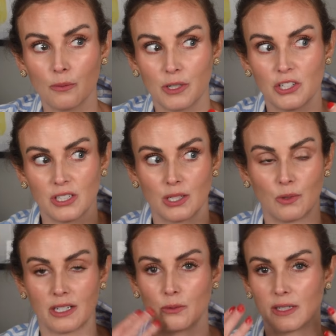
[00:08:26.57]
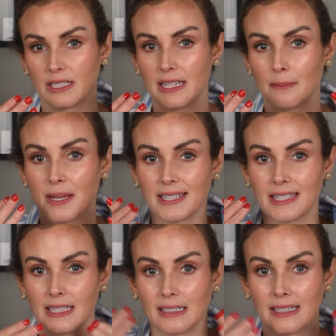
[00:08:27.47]
which is the one of the ones that makes
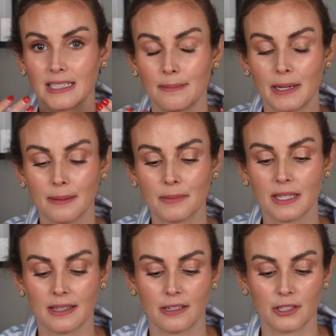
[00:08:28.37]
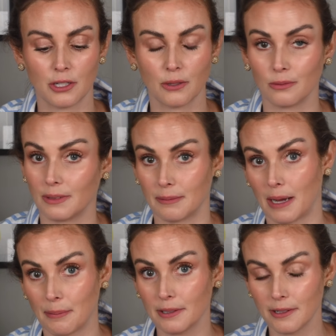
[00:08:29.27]
the cleansing bombs that are so like
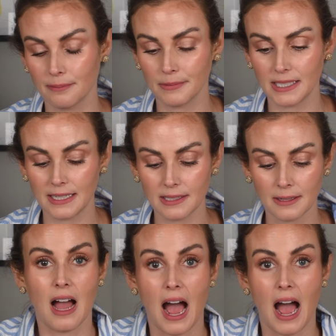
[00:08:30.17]
popular these days.